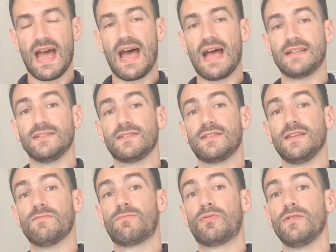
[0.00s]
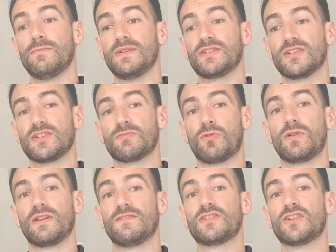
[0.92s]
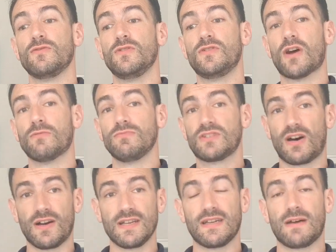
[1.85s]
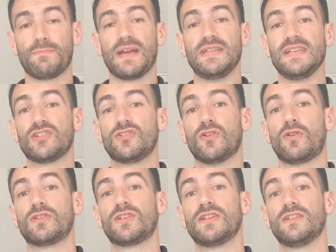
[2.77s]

and the improvements are small enough so you don't tighten up and it's not,